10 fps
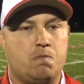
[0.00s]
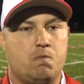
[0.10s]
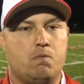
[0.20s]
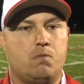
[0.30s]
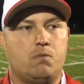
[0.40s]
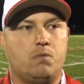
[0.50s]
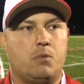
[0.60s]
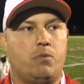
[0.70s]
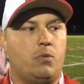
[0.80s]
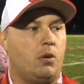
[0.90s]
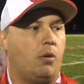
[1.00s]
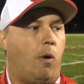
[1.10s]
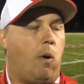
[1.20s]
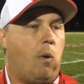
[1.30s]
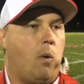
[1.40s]
Couple of savvy
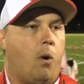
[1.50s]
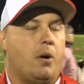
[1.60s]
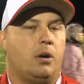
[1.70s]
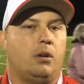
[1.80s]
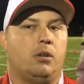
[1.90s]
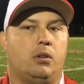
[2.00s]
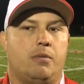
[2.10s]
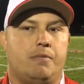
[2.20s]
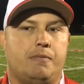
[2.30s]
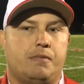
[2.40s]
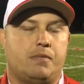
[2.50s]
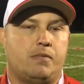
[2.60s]
special teams play calls.